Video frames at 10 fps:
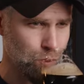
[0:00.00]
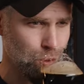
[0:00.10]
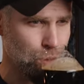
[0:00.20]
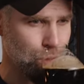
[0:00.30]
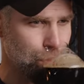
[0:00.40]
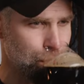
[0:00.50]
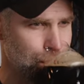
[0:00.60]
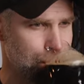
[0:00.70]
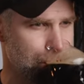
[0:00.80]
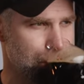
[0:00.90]

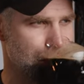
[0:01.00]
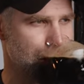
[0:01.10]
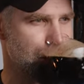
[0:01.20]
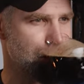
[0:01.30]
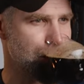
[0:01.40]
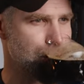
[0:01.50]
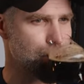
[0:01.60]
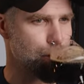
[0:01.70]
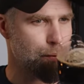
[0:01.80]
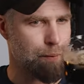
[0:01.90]

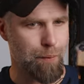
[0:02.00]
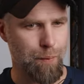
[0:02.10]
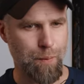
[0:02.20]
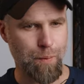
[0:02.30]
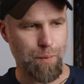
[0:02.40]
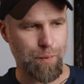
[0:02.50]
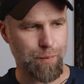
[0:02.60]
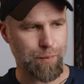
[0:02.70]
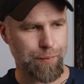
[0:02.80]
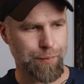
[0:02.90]
(no one is talking)